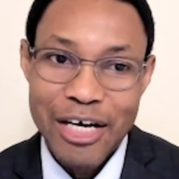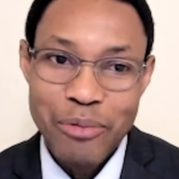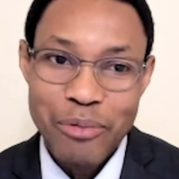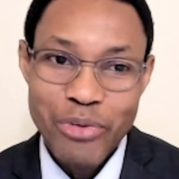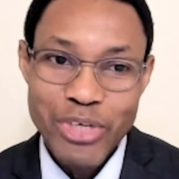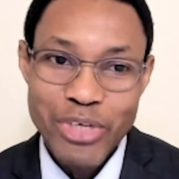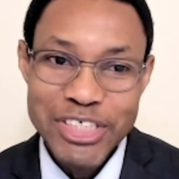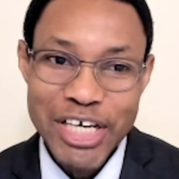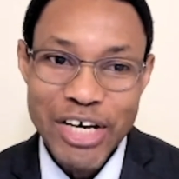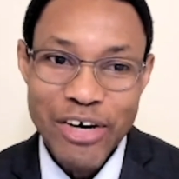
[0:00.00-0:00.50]

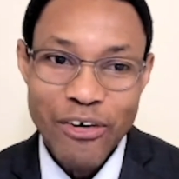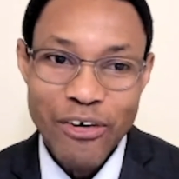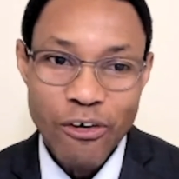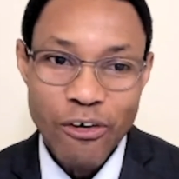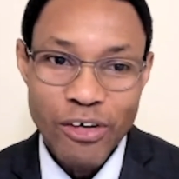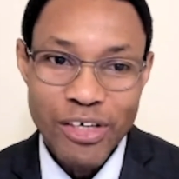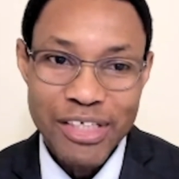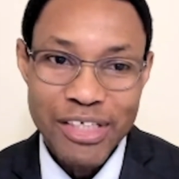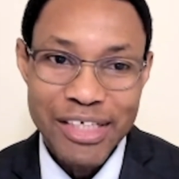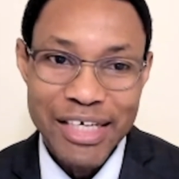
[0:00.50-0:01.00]
which are
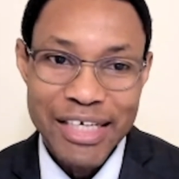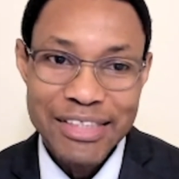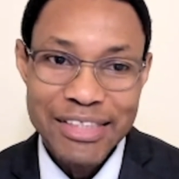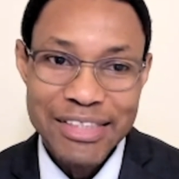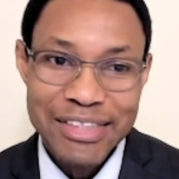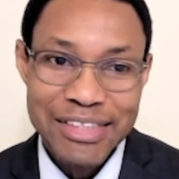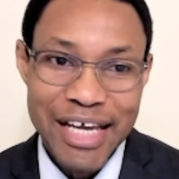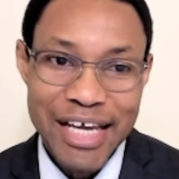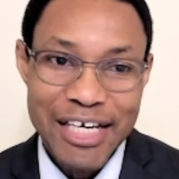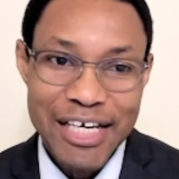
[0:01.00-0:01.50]

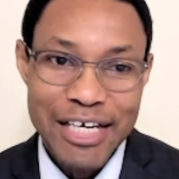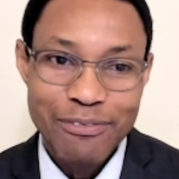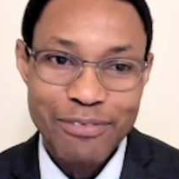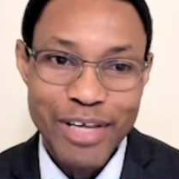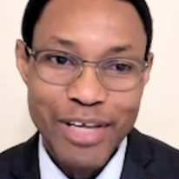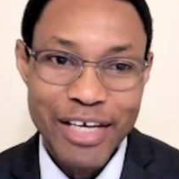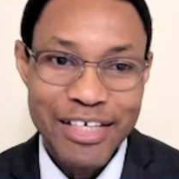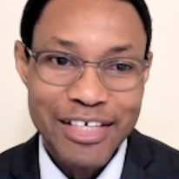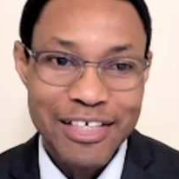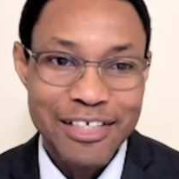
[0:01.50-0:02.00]
organized kind of
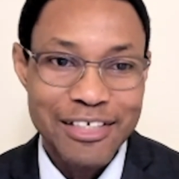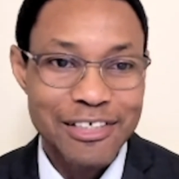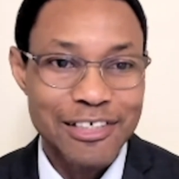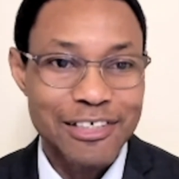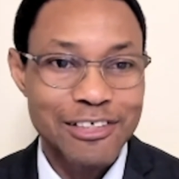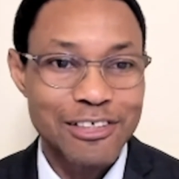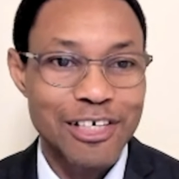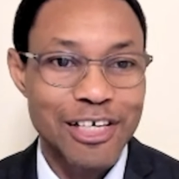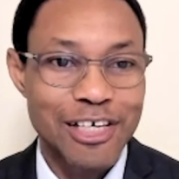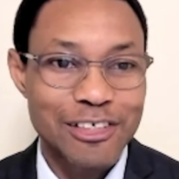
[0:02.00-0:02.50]
like
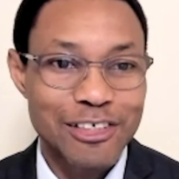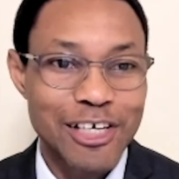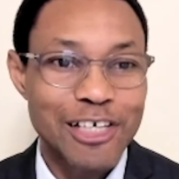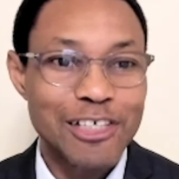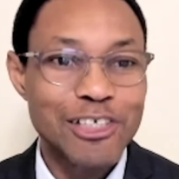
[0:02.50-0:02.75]
in